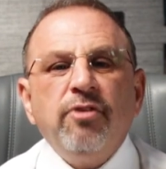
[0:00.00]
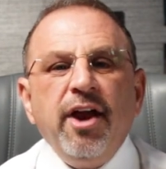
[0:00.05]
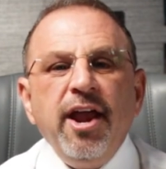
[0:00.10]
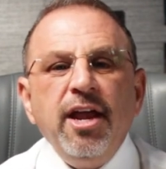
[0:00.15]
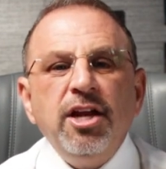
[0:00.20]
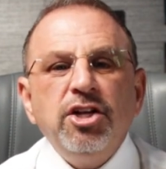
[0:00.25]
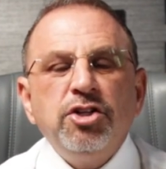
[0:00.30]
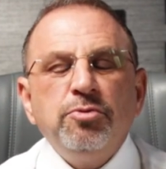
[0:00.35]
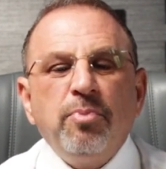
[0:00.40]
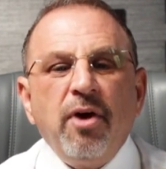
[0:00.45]

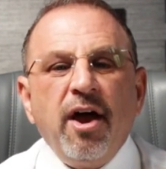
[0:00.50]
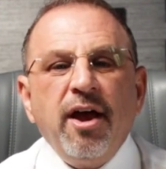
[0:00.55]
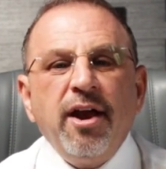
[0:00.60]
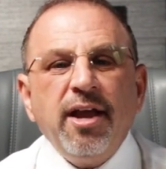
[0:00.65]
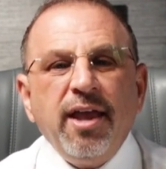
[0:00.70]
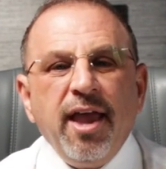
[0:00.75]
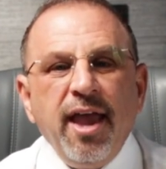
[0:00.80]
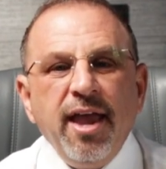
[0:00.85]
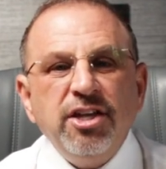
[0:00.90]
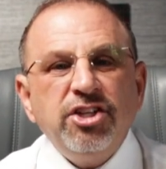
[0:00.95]
Range brought a
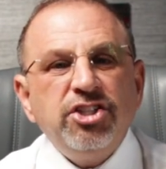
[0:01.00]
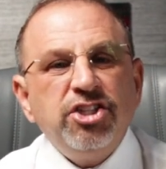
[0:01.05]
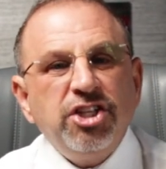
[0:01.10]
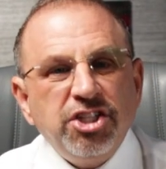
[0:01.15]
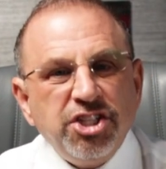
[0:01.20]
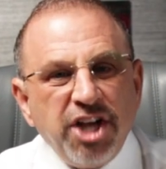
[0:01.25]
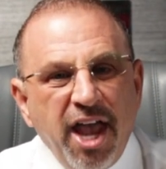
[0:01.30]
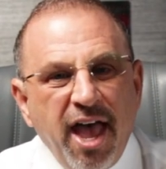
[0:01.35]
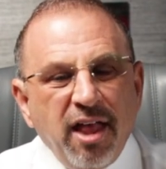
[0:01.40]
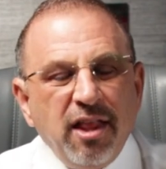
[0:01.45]
case to
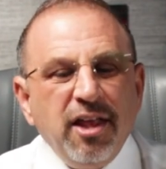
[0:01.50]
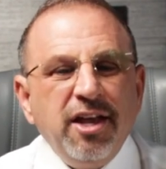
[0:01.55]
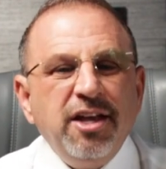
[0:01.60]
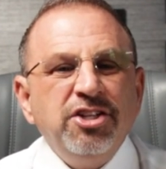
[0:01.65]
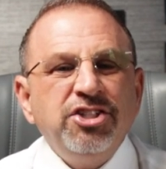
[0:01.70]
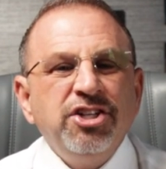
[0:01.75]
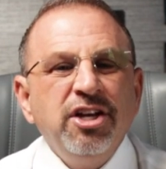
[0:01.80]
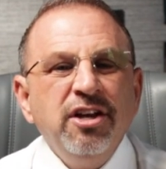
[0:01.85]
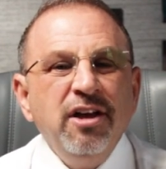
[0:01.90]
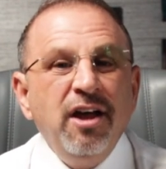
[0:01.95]

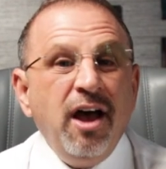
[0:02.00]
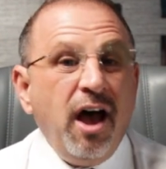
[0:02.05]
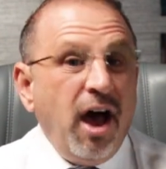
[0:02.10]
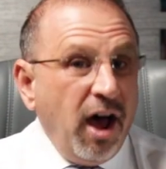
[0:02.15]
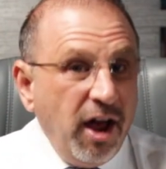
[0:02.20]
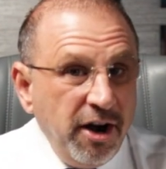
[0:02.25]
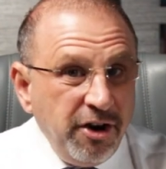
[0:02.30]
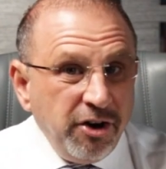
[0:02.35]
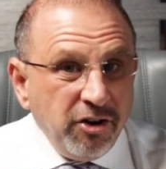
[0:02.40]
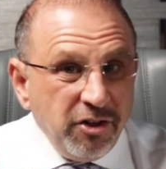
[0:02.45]
challenge,
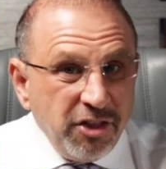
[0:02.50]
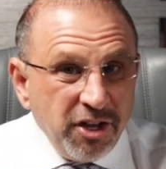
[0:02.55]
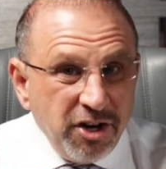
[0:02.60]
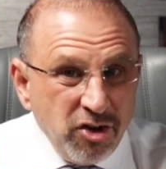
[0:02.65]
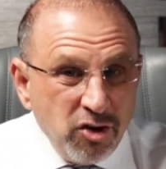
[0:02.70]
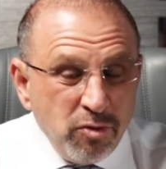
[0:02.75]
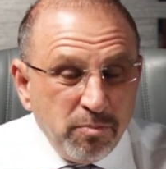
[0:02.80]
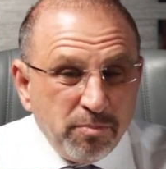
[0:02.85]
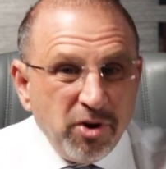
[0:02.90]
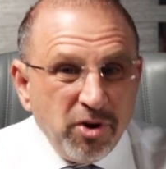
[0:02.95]
under the new